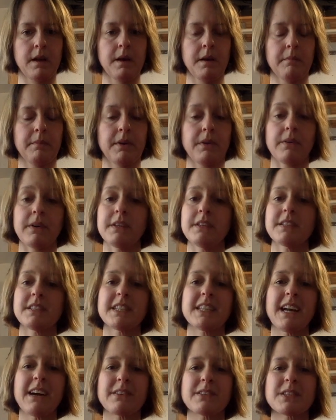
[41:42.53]
But I want you to
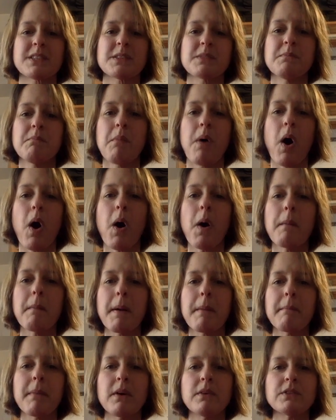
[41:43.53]
see how small my
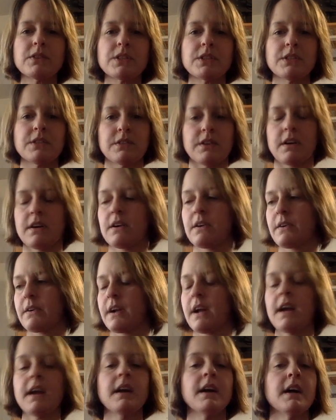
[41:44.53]
motions are,
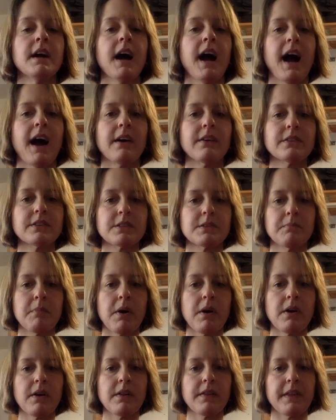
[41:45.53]
okay? How
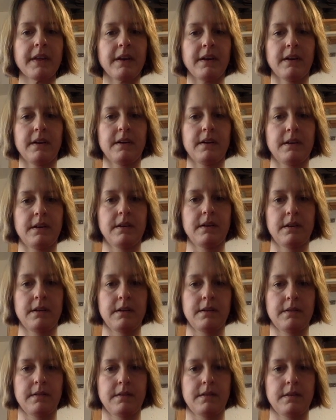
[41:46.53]
small they are.
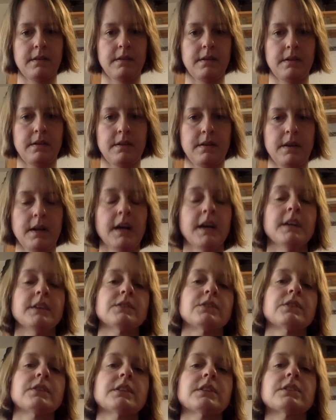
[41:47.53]

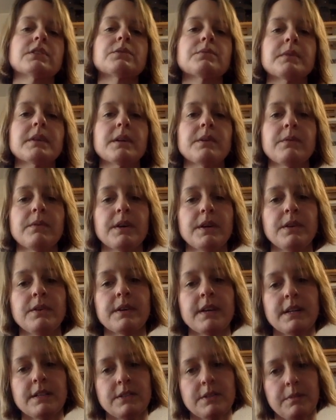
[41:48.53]
So this is what I want you
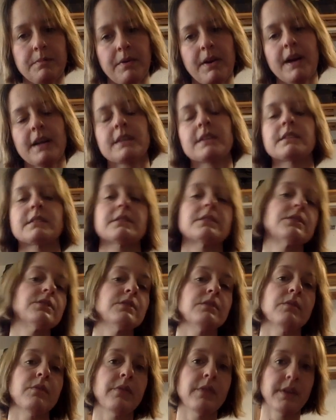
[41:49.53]
guys to practice
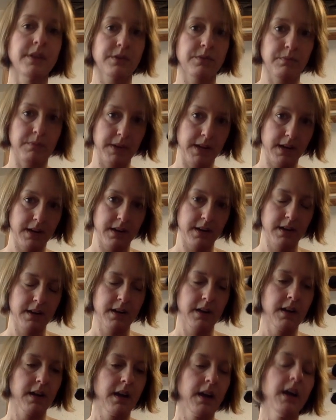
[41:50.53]
this week.
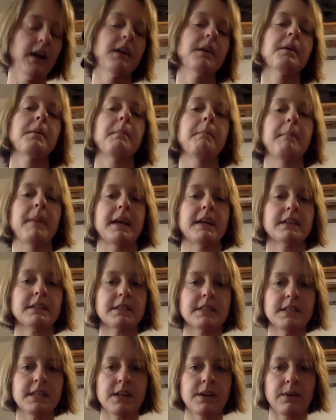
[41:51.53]
Make a
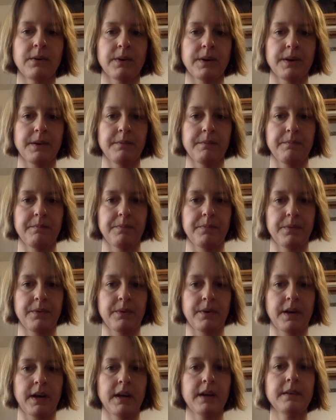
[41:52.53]
C chord,
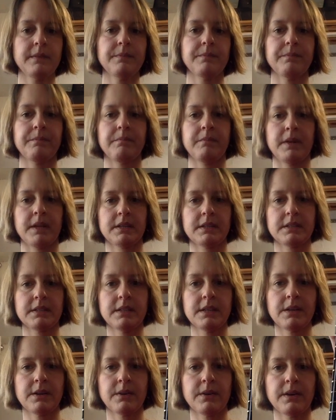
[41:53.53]
okay? Make a
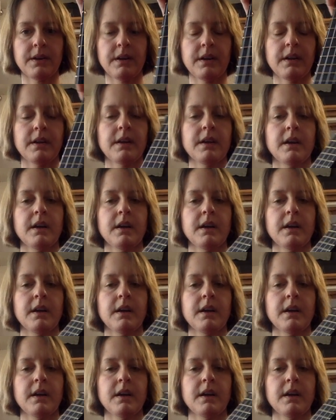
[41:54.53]
C chord.